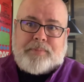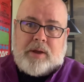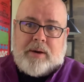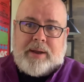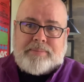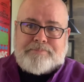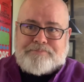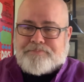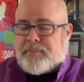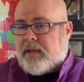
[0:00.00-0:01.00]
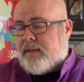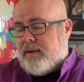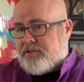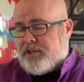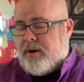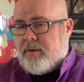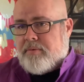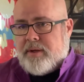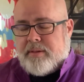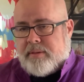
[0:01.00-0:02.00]
All right? And they've shared it
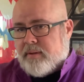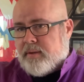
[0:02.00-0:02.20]
with